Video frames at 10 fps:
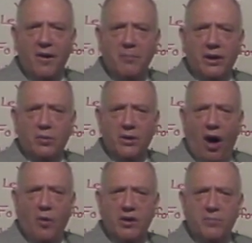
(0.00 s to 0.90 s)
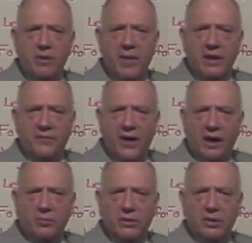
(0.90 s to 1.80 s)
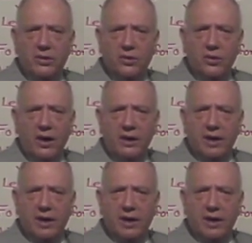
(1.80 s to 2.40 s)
but it will always be made available to you